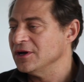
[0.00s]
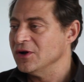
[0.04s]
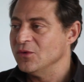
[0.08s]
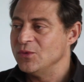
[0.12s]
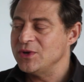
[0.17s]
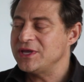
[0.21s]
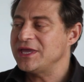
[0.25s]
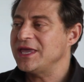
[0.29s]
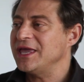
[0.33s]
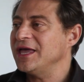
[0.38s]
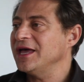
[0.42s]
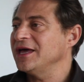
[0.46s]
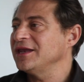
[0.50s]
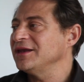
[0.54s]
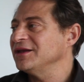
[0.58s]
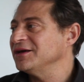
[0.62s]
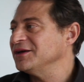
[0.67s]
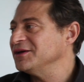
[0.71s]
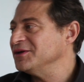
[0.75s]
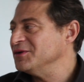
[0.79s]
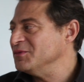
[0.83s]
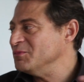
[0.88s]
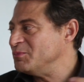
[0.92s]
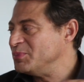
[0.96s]
We can't
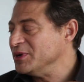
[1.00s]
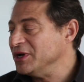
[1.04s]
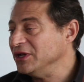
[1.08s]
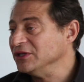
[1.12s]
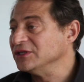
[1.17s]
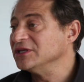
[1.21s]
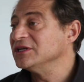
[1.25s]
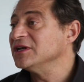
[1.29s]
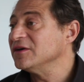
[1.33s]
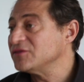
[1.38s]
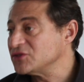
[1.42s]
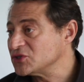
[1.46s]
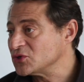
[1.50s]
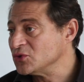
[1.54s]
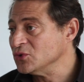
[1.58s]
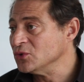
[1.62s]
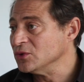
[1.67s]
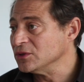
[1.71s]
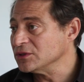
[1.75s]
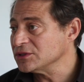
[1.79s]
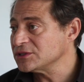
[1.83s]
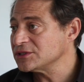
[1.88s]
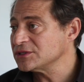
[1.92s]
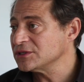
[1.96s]
build enough
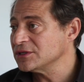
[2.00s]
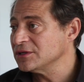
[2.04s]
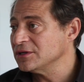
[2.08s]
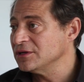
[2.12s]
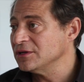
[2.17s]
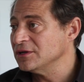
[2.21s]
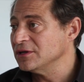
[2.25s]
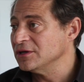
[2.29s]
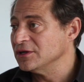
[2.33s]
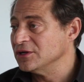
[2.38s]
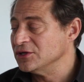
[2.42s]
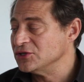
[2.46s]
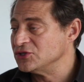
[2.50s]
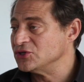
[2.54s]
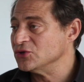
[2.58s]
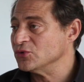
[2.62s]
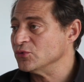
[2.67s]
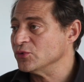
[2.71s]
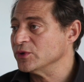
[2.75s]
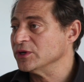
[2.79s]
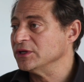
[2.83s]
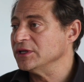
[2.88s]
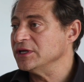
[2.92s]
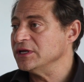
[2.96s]
schools to
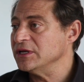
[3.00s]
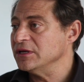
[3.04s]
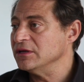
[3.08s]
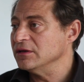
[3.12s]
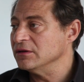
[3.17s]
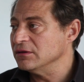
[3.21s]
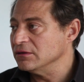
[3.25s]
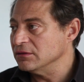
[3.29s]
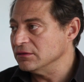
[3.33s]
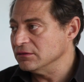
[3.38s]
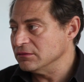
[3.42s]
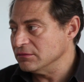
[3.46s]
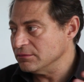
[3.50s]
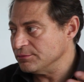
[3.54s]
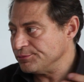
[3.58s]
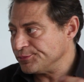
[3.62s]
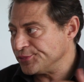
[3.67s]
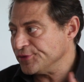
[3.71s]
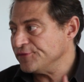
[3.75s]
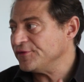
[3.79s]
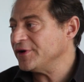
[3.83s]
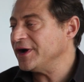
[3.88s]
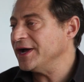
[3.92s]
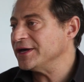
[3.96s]
really
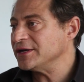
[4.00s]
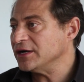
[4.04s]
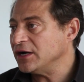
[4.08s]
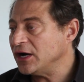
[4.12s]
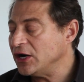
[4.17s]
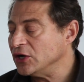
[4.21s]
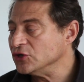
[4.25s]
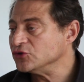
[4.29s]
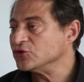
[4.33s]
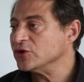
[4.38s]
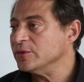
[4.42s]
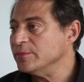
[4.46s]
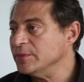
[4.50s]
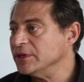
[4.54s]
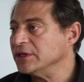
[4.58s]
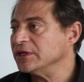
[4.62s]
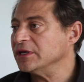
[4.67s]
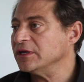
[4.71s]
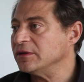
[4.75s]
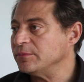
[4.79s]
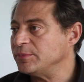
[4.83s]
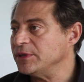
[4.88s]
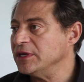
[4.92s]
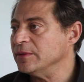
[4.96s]
provide 100
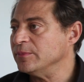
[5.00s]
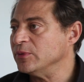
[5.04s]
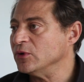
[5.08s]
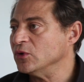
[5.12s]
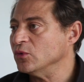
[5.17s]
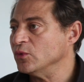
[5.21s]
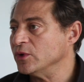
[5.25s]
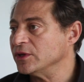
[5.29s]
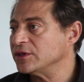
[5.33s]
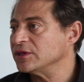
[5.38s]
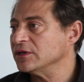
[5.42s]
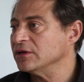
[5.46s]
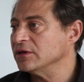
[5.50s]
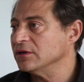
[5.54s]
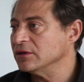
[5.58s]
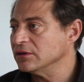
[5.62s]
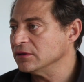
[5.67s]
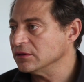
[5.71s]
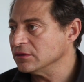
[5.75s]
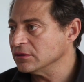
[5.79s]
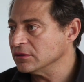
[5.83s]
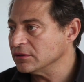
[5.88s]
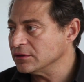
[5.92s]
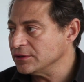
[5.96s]
million people with,
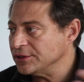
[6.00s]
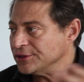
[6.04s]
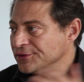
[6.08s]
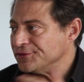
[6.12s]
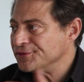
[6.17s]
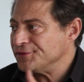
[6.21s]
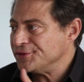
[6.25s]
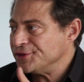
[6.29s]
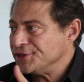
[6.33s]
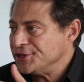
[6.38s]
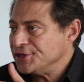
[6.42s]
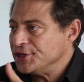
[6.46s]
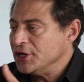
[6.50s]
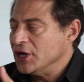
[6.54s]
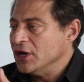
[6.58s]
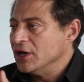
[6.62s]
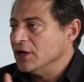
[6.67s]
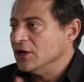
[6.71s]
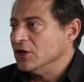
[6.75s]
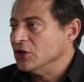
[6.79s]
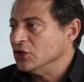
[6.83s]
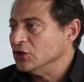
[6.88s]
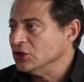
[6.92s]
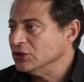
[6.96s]
you know, the
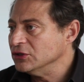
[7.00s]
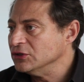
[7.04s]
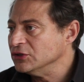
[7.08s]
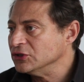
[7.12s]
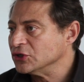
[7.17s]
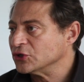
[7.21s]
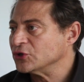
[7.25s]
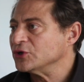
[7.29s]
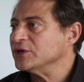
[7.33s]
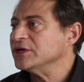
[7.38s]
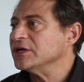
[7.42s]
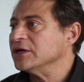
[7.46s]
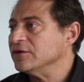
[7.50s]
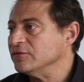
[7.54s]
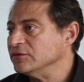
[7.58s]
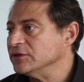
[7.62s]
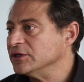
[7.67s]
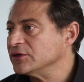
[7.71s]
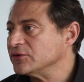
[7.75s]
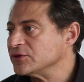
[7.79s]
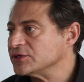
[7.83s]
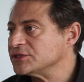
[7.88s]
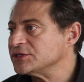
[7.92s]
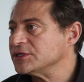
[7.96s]
learning of
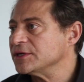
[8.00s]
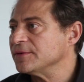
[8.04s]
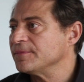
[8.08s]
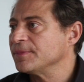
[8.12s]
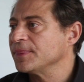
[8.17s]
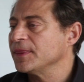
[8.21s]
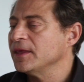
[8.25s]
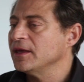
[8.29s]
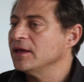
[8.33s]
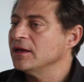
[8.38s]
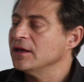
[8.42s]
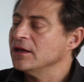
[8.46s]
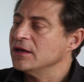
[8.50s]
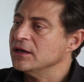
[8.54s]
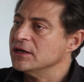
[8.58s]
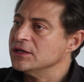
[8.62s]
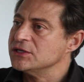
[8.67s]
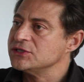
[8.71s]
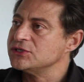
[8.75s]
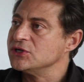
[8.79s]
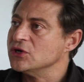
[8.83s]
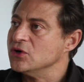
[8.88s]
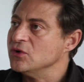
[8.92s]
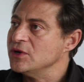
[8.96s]
literacy. Yeah.
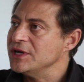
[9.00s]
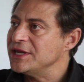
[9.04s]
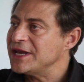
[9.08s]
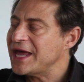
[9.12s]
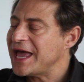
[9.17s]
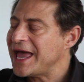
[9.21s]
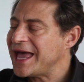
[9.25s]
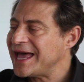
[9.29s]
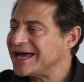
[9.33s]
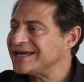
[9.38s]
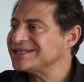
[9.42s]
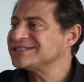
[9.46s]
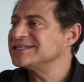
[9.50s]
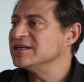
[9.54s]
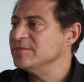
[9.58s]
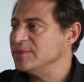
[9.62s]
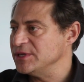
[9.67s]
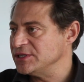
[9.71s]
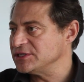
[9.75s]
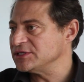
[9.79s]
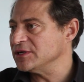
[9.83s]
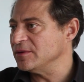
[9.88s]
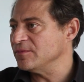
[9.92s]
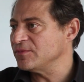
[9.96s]
So it has to
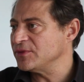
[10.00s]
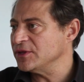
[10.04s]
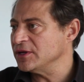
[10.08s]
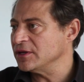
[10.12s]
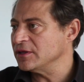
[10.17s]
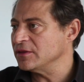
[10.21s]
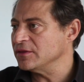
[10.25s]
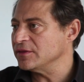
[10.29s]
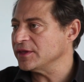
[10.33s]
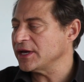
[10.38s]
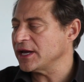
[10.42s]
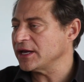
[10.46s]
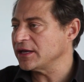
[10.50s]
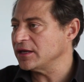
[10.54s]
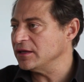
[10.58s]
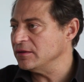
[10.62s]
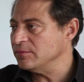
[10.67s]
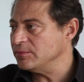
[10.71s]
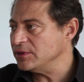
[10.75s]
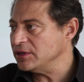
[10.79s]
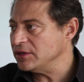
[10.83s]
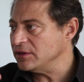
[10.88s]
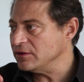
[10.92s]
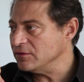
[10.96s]
be something that
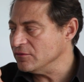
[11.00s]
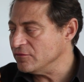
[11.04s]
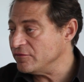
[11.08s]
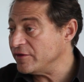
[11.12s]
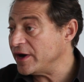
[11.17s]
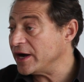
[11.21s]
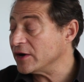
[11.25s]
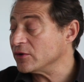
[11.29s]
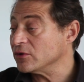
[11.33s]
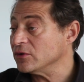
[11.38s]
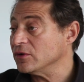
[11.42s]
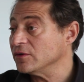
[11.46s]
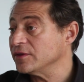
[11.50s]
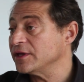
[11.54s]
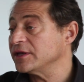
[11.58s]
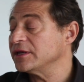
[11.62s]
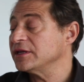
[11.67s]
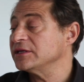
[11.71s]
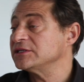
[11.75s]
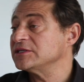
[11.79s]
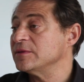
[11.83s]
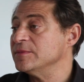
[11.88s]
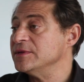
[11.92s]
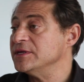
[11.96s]
can be viral,
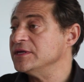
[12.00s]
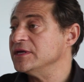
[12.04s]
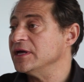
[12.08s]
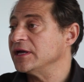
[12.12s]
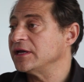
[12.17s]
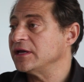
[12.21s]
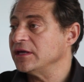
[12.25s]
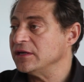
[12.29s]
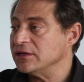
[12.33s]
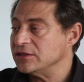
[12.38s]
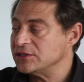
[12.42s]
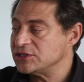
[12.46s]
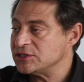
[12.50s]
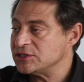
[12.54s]
something that can